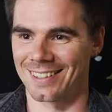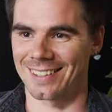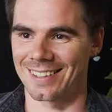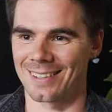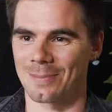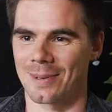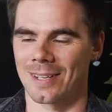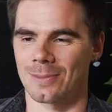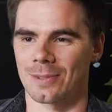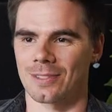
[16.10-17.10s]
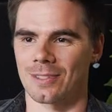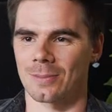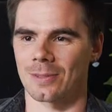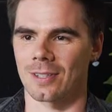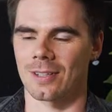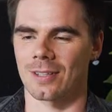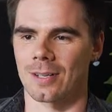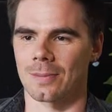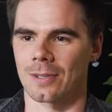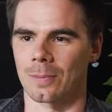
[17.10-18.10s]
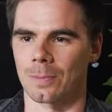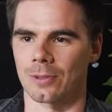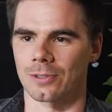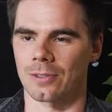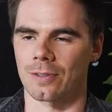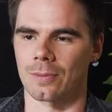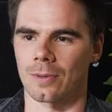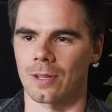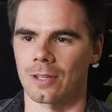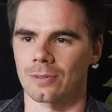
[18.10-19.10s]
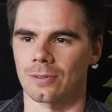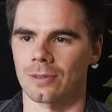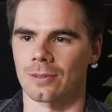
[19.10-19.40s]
Hi, my name is James Grant and I'm a composer from Glasgow.